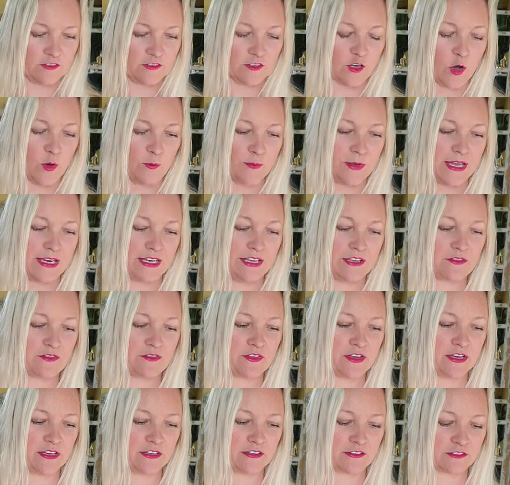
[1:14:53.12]
So many
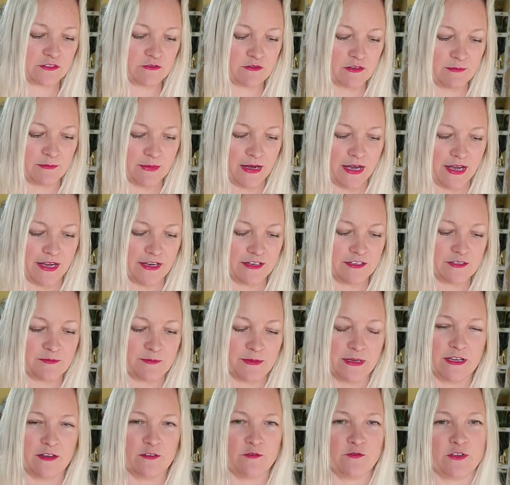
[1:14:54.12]
things remind
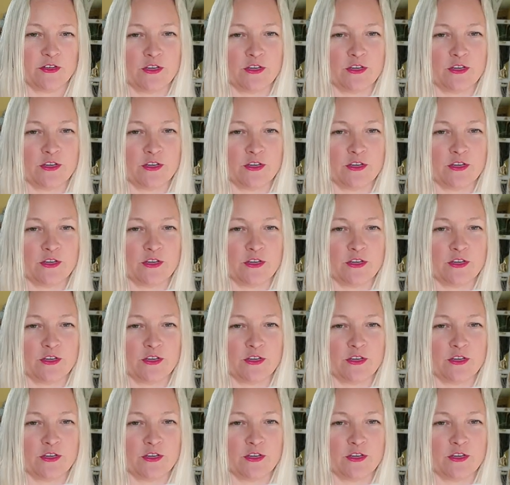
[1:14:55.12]
me of